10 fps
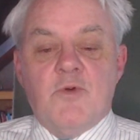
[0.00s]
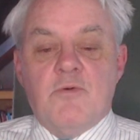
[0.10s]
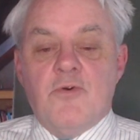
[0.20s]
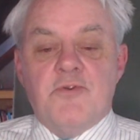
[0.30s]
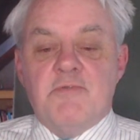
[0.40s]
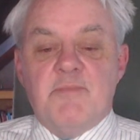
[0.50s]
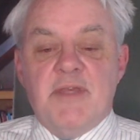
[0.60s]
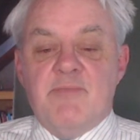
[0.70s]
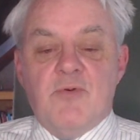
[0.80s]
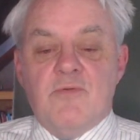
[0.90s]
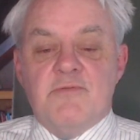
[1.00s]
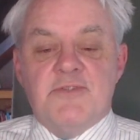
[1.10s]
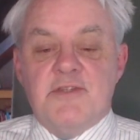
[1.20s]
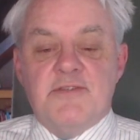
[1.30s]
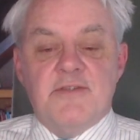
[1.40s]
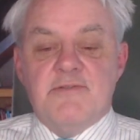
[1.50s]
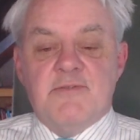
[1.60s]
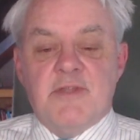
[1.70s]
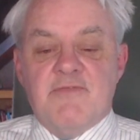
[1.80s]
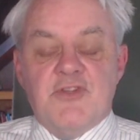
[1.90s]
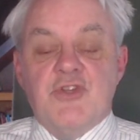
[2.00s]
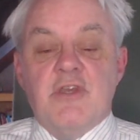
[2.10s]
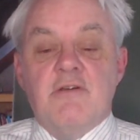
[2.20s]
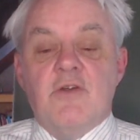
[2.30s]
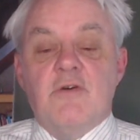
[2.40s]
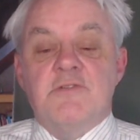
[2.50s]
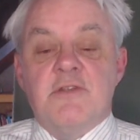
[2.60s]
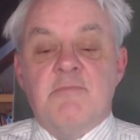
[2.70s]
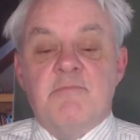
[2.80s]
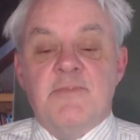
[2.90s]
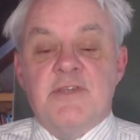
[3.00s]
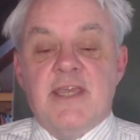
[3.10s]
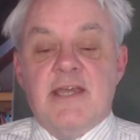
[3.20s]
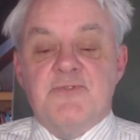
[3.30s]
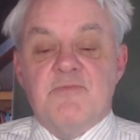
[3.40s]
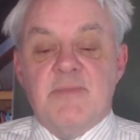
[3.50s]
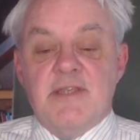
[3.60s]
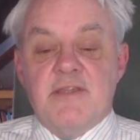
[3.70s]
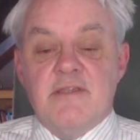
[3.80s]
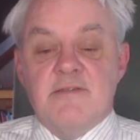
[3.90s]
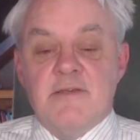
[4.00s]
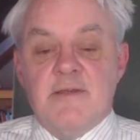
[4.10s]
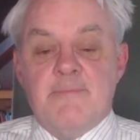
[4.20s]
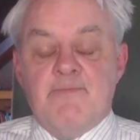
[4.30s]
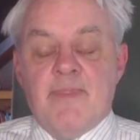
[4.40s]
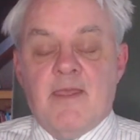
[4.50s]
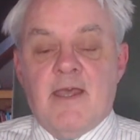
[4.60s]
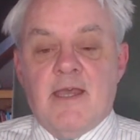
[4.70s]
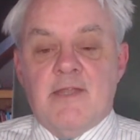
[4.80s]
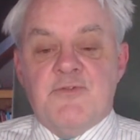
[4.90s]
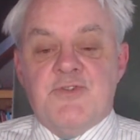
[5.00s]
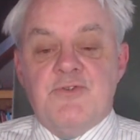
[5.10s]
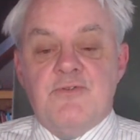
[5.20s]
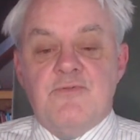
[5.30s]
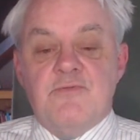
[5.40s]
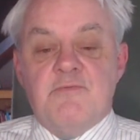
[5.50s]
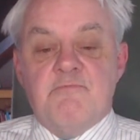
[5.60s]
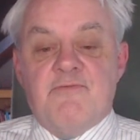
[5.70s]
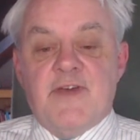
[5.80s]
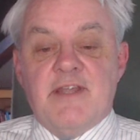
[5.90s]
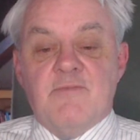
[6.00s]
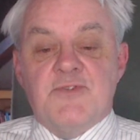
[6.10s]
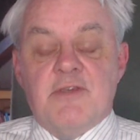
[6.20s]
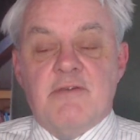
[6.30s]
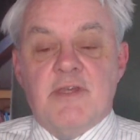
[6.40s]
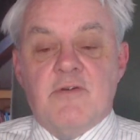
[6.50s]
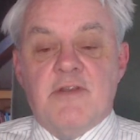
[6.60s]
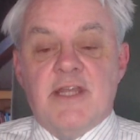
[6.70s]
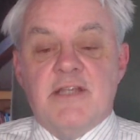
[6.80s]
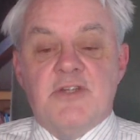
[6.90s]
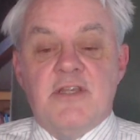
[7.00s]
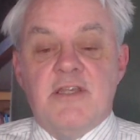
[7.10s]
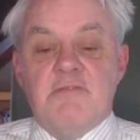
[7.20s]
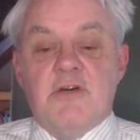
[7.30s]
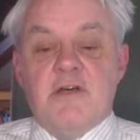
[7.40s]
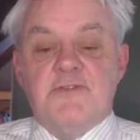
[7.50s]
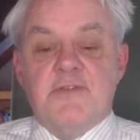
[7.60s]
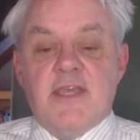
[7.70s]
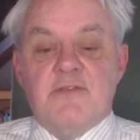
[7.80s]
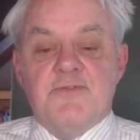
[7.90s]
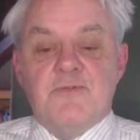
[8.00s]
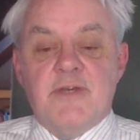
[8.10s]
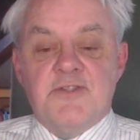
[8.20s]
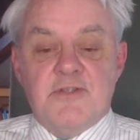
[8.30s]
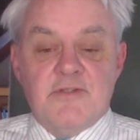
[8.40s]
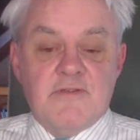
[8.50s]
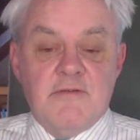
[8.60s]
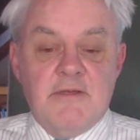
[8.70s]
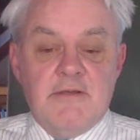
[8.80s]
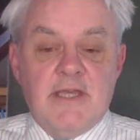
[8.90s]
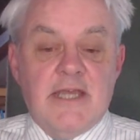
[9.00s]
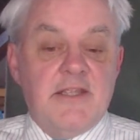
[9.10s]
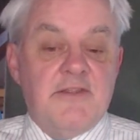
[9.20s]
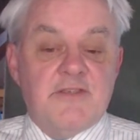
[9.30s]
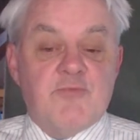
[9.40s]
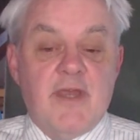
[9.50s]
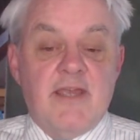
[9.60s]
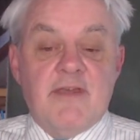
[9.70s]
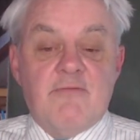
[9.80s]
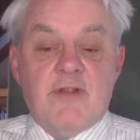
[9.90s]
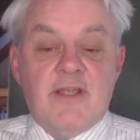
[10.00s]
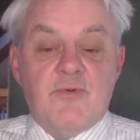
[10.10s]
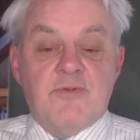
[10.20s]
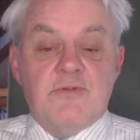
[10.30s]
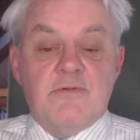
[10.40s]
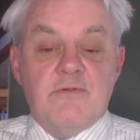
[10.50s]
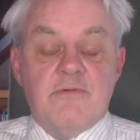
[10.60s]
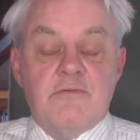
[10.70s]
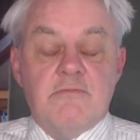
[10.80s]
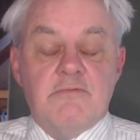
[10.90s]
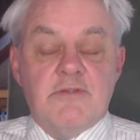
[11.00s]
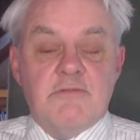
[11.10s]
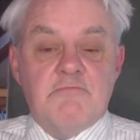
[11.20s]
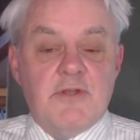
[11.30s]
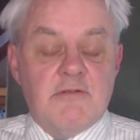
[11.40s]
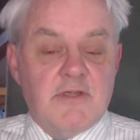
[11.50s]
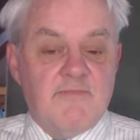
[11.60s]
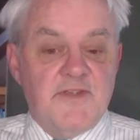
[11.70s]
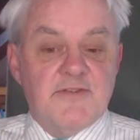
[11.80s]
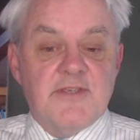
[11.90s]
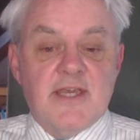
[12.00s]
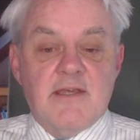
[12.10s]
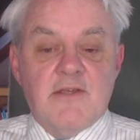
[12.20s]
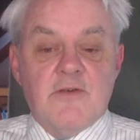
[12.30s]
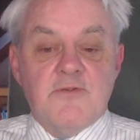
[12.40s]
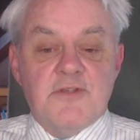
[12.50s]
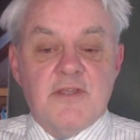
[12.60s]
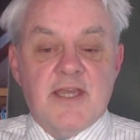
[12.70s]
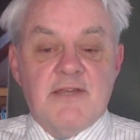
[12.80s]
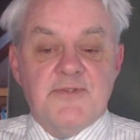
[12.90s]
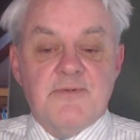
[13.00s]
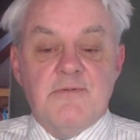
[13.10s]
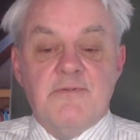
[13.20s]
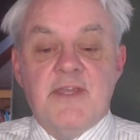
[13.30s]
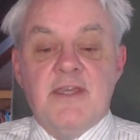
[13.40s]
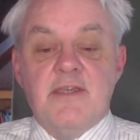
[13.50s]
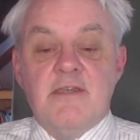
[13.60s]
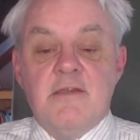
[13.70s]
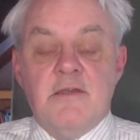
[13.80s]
ordinary people, citizens, whatever, to go along to council meetings and to find out what's going on and actually ask the council questions. And in this way, they were able to convince Colchester Council that they